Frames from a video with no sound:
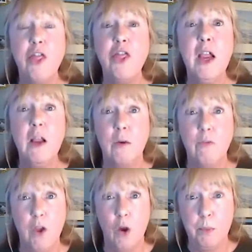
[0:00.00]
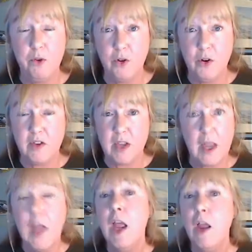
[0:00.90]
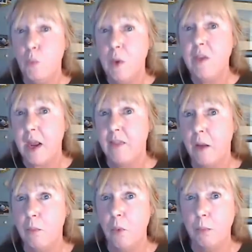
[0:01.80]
Think of the opportunity if we take that more